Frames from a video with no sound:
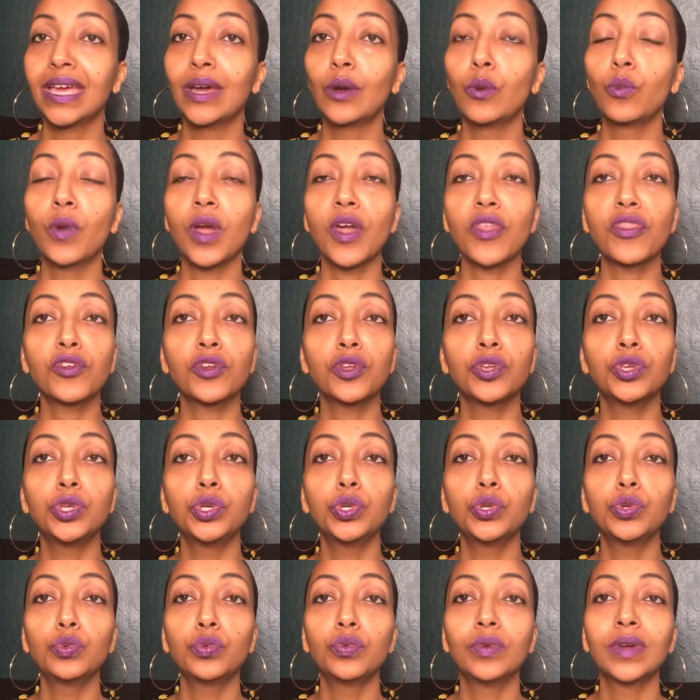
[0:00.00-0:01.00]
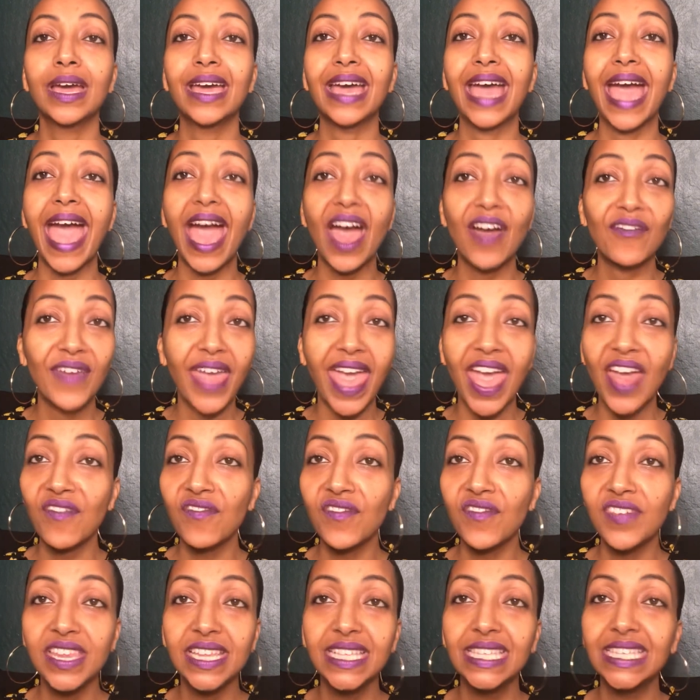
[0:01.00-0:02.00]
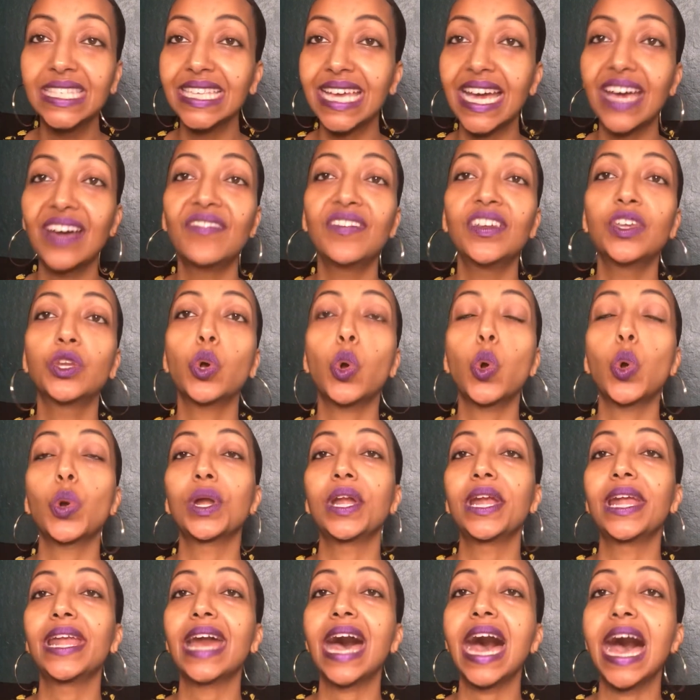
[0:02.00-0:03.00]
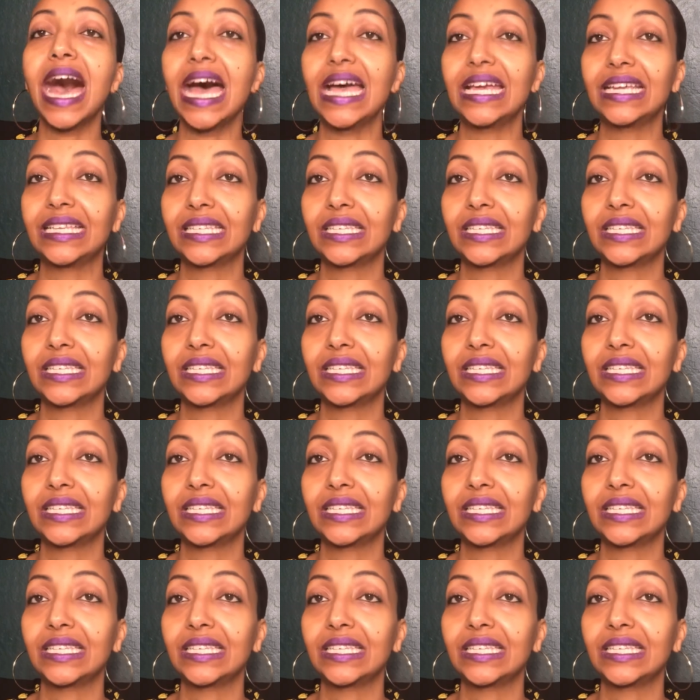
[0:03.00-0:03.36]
whether you have evidence of it or not,